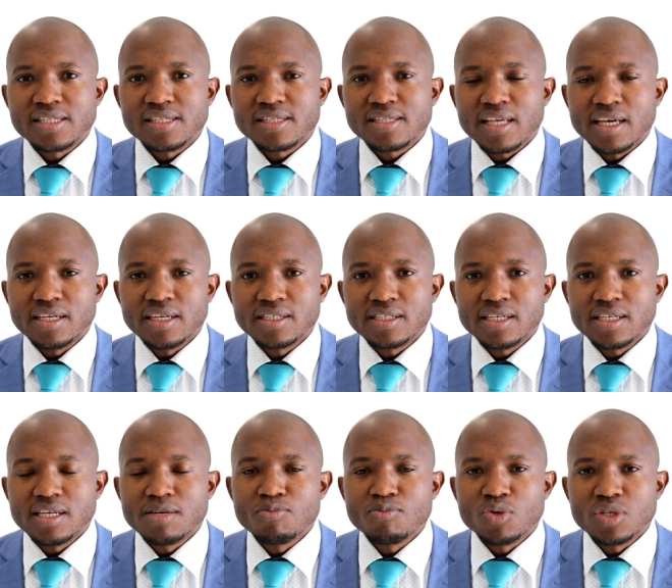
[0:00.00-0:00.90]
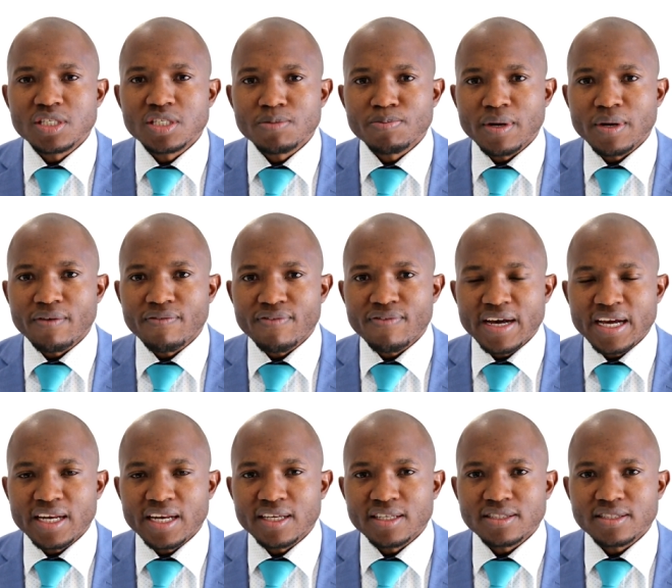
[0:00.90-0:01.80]
state in municipal
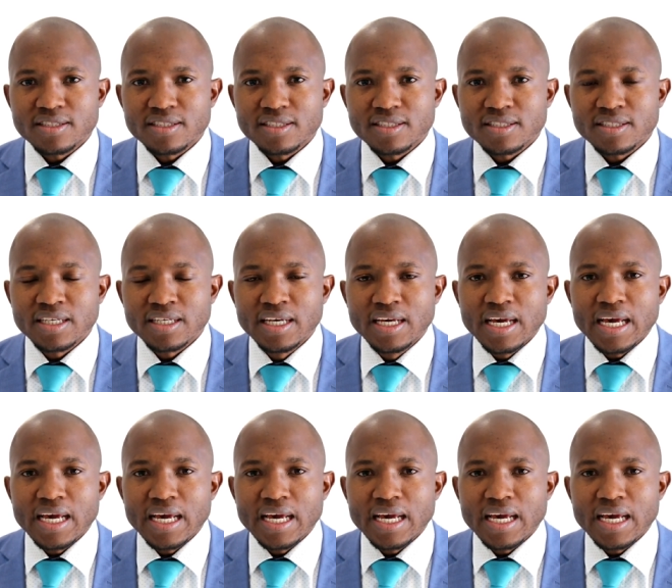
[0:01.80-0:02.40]
finances